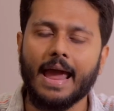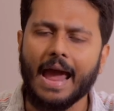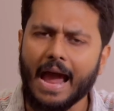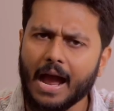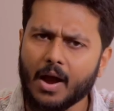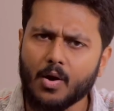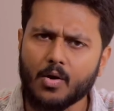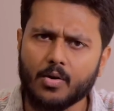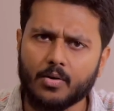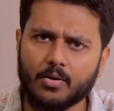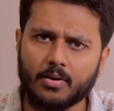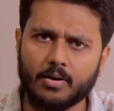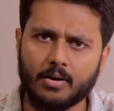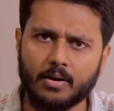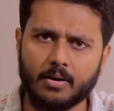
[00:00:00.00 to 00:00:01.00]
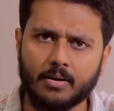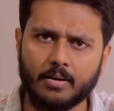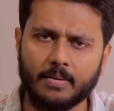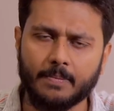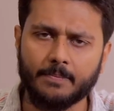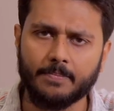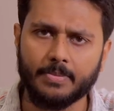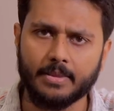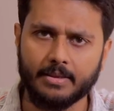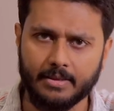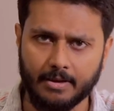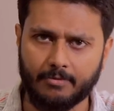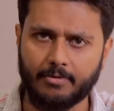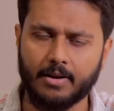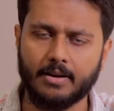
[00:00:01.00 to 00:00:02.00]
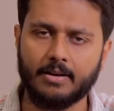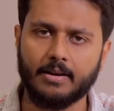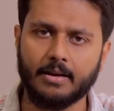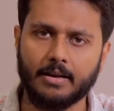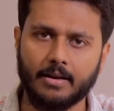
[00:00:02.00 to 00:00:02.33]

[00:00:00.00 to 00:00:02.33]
How different